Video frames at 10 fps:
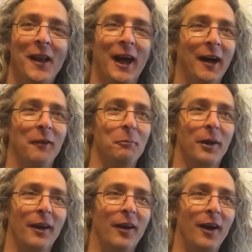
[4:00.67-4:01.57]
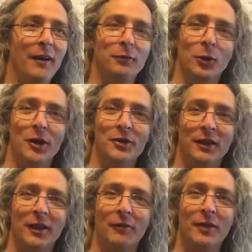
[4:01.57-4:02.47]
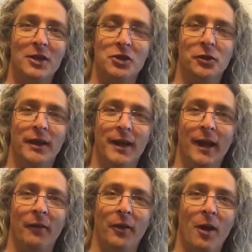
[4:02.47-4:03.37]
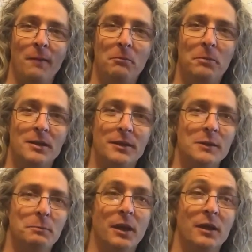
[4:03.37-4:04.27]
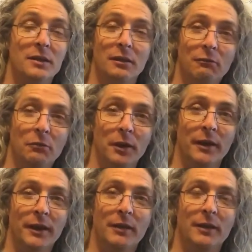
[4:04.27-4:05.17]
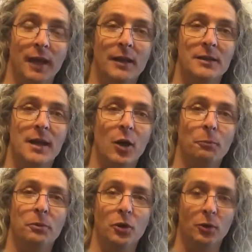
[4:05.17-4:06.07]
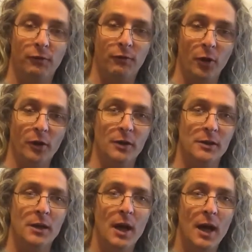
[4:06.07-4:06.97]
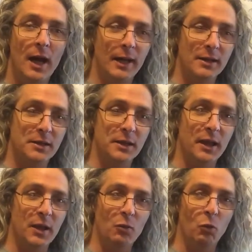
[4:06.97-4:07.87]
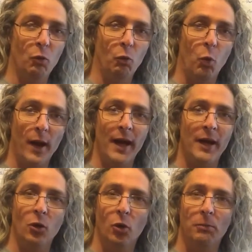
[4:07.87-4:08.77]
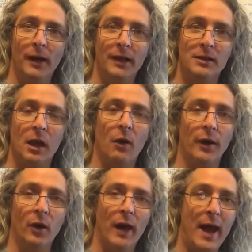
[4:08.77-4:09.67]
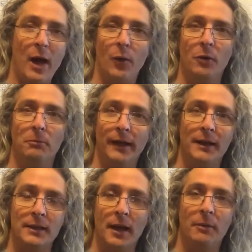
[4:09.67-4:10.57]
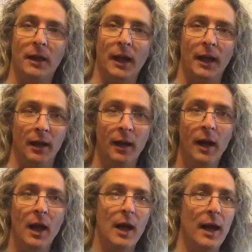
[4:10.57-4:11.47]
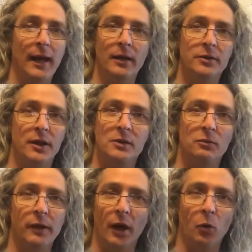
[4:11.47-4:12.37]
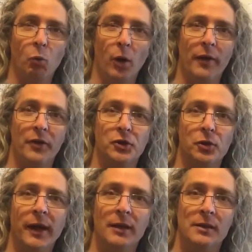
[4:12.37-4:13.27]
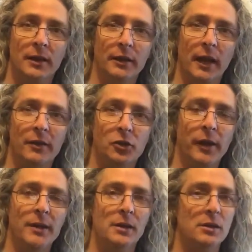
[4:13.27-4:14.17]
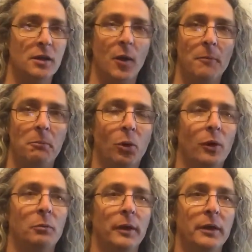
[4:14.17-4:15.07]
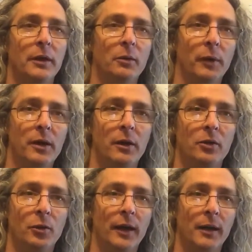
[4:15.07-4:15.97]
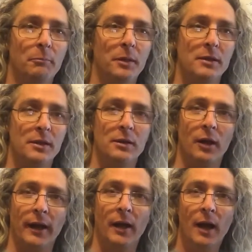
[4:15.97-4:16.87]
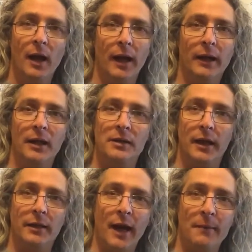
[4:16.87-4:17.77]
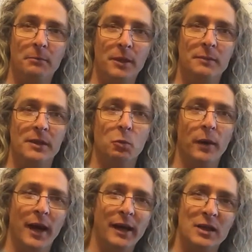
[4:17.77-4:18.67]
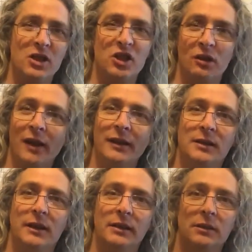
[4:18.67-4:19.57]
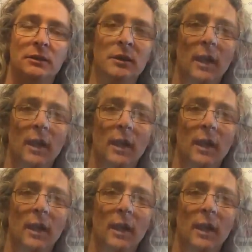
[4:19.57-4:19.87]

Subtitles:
but I've learnt to love history now that I'm in business, because it really does help you focus and see where your money's going, how your money's coming in, and just what are the trends. And trends are so important when you're doing a business like a kids entertainment business, where it is slightly seasonal.